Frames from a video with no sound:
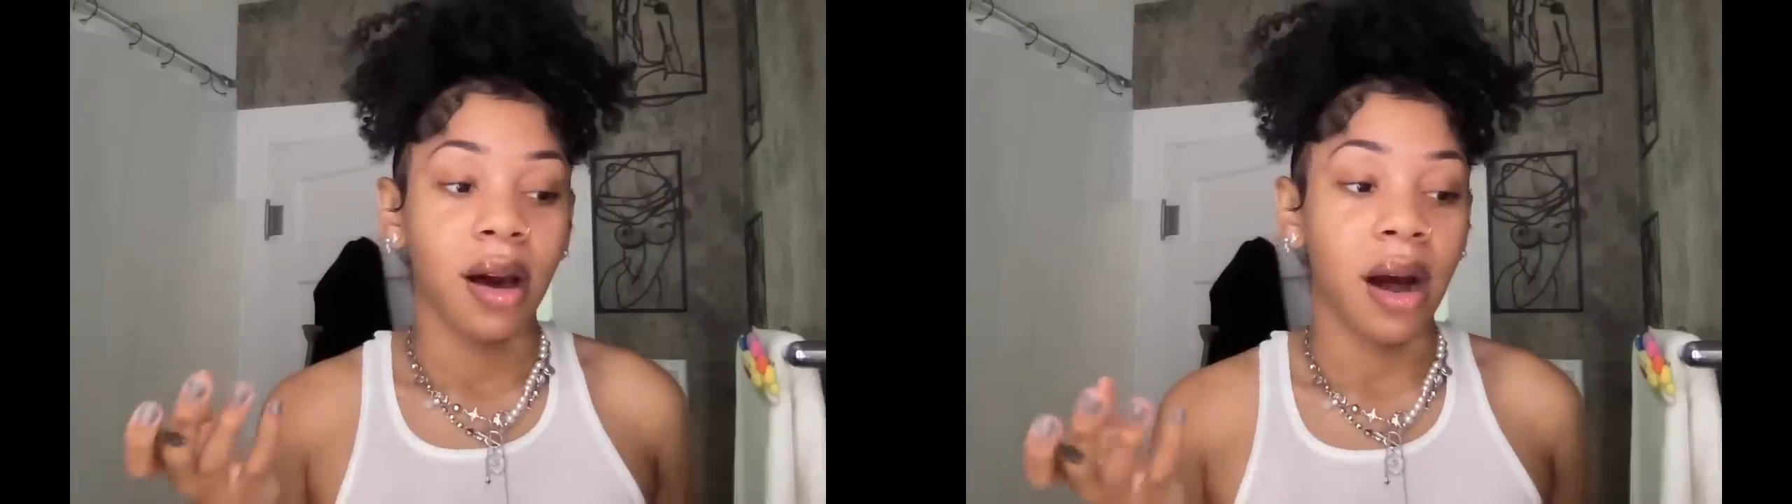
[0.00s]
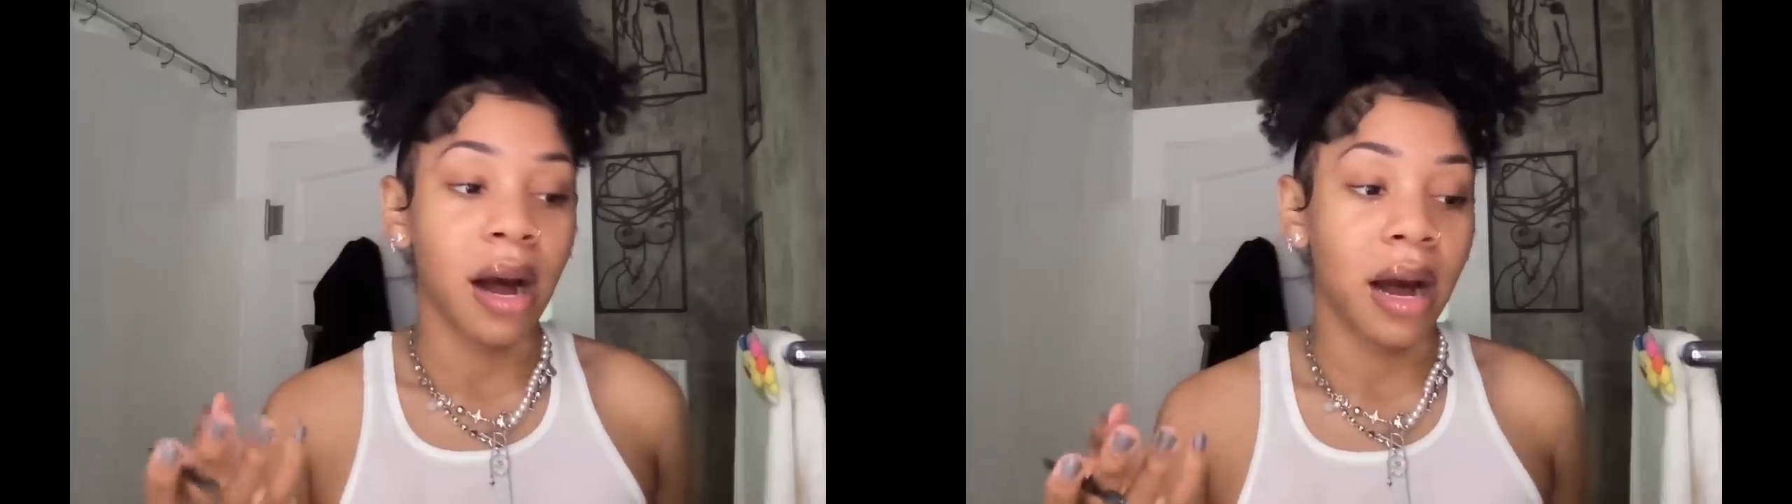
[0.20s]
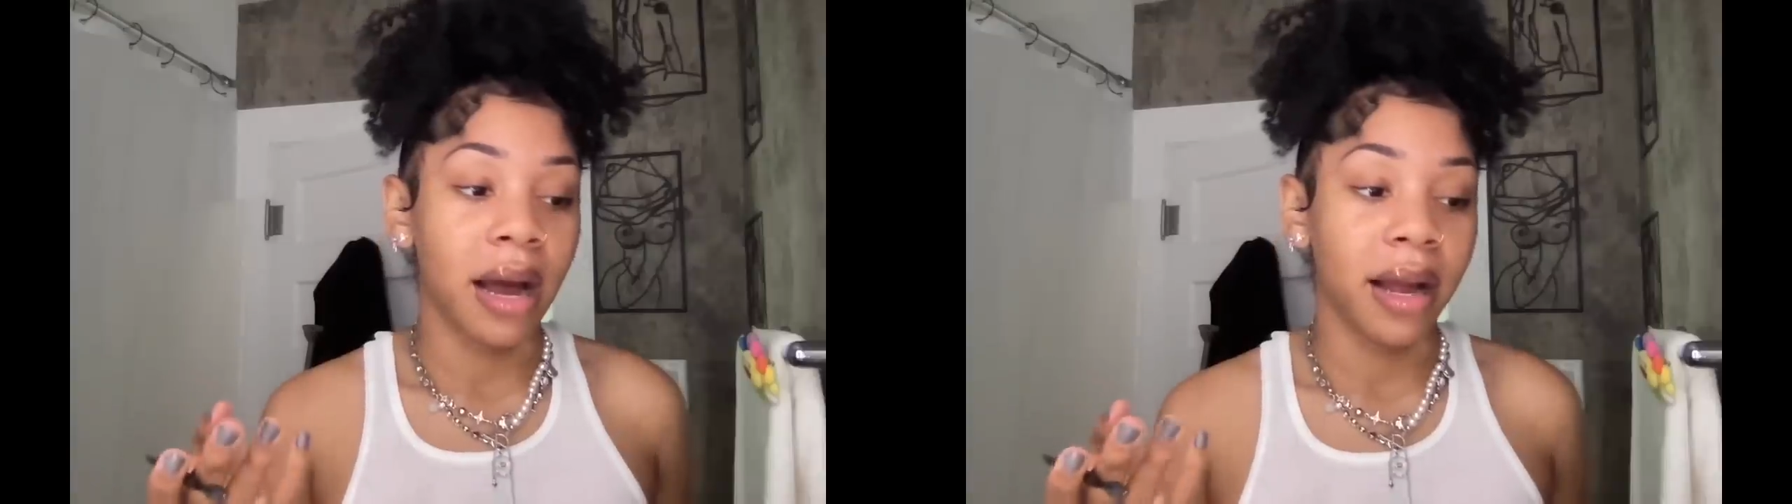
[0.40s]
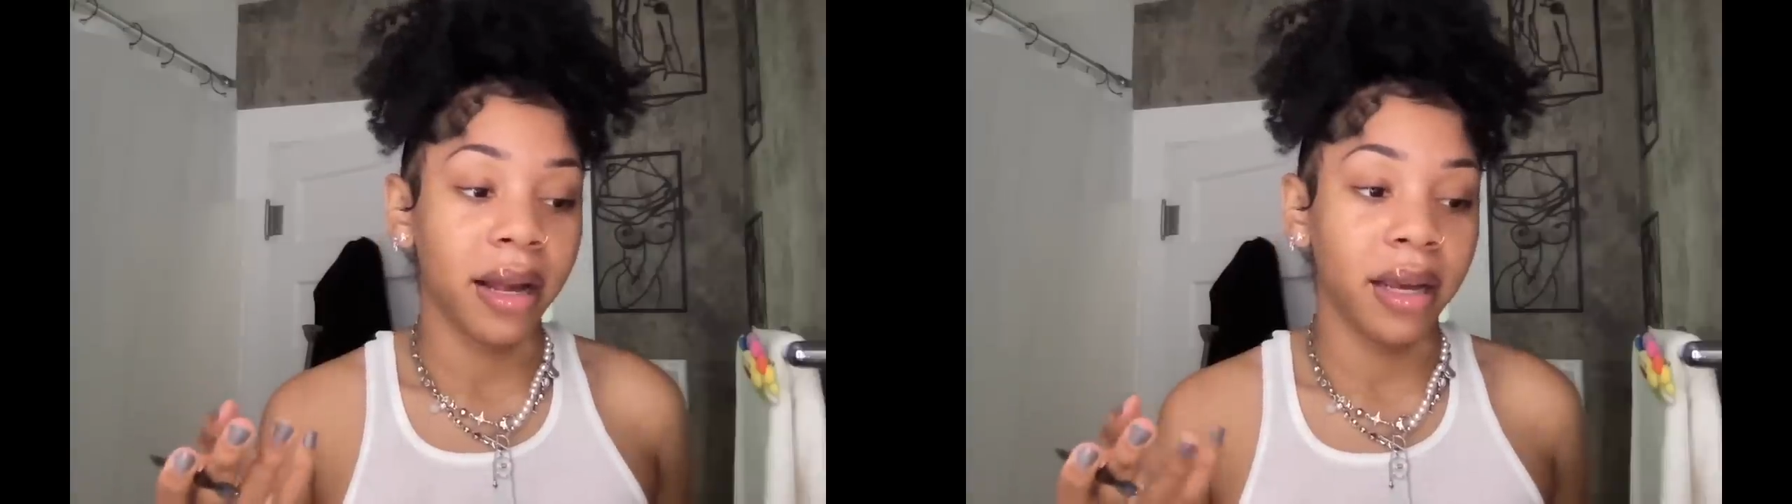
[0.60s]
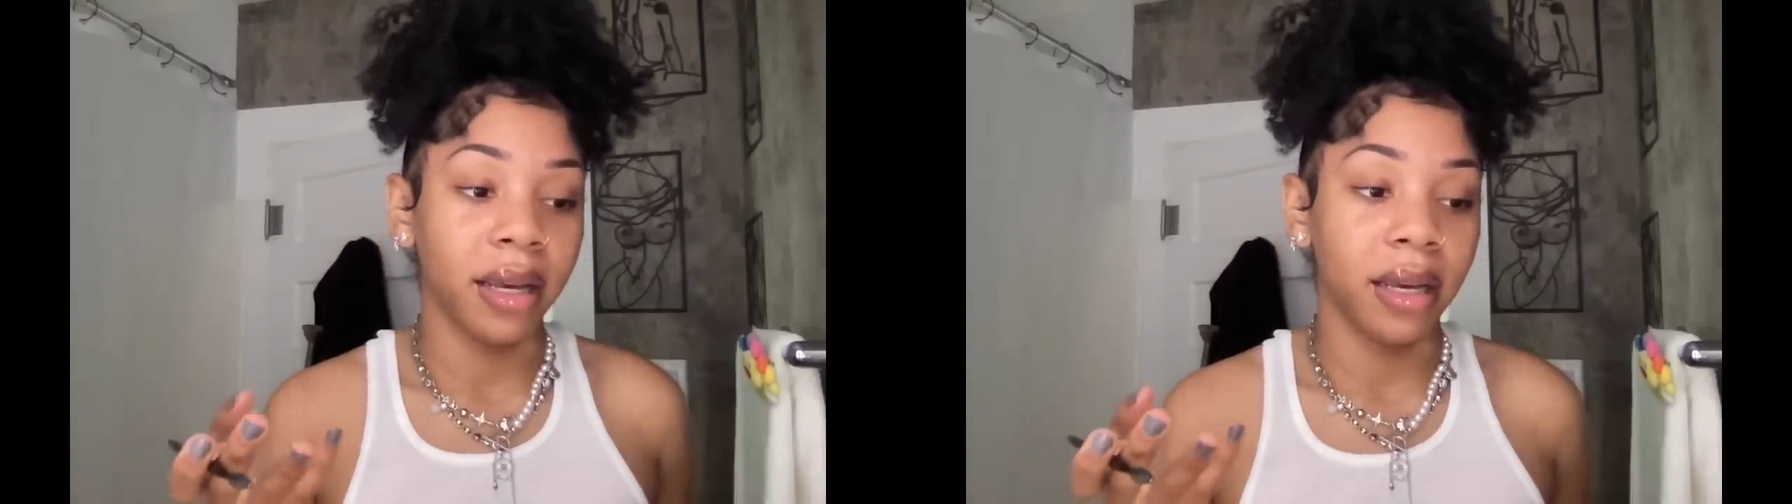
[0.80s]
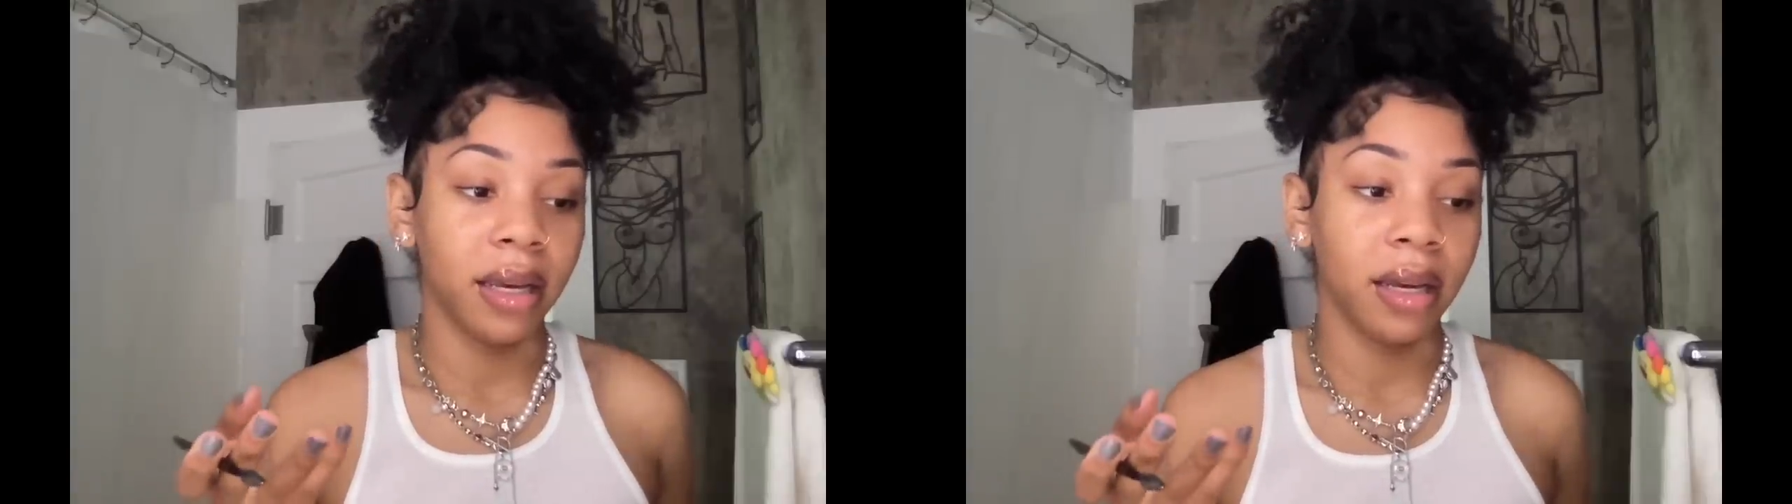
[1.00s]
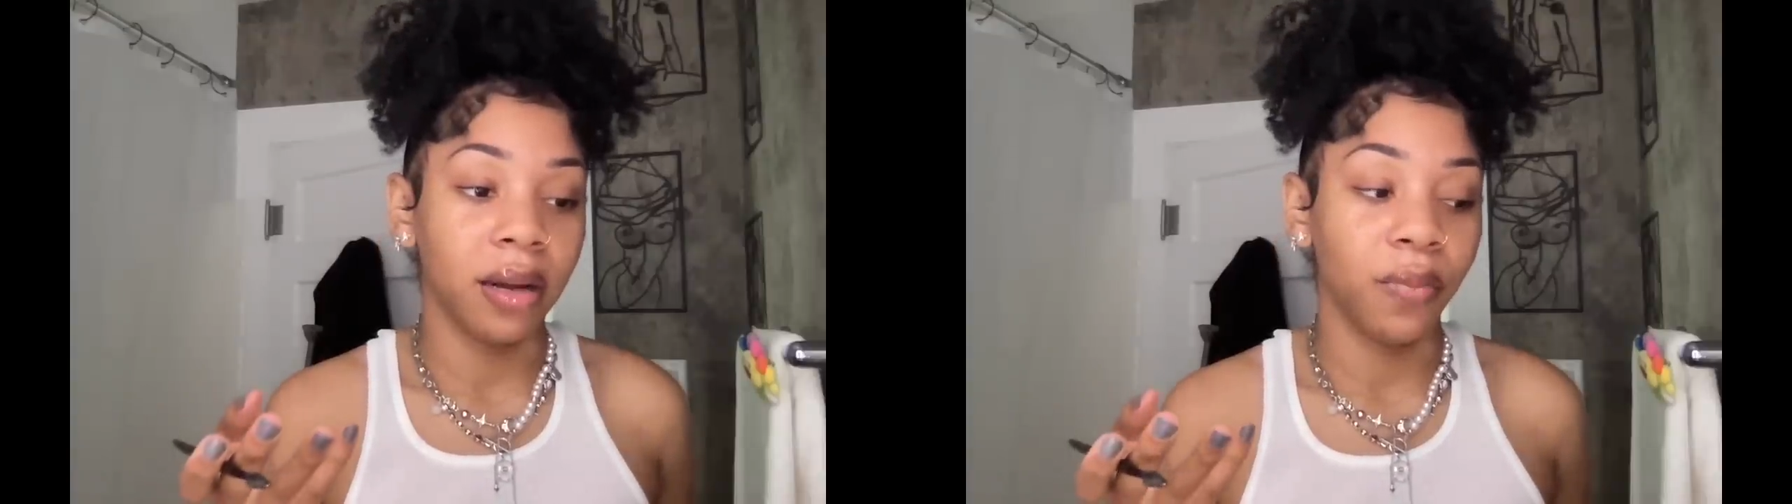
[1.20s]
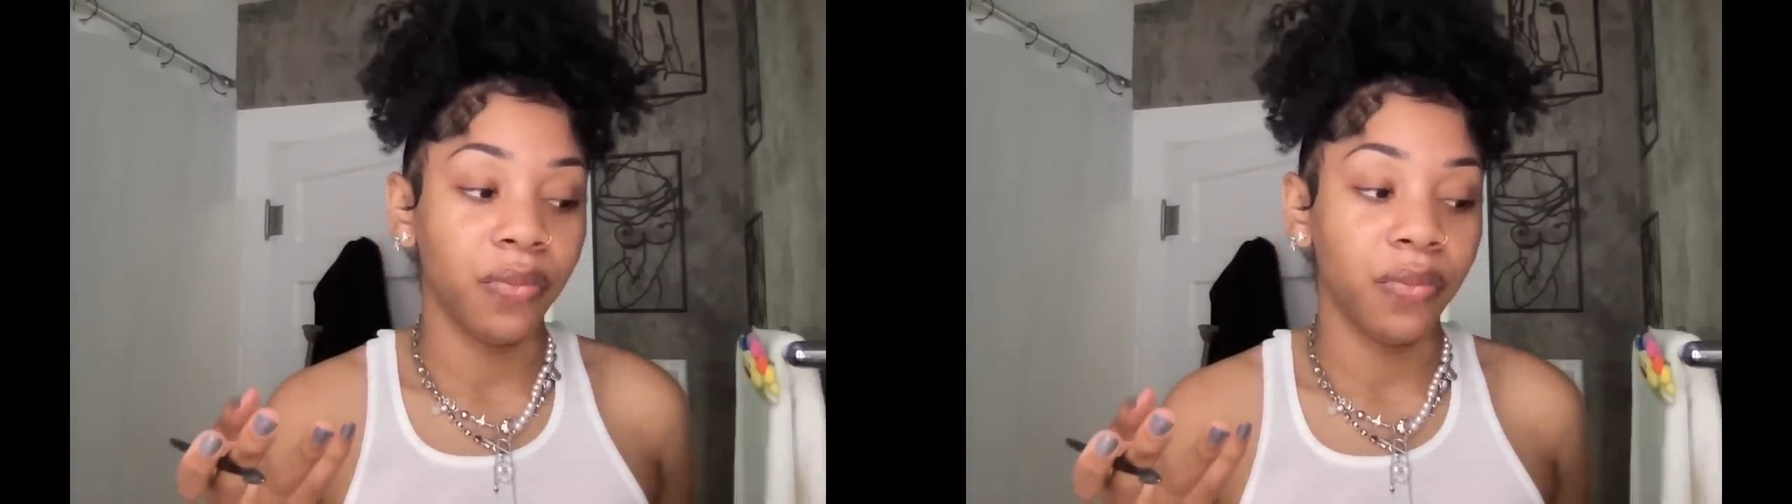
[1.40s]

I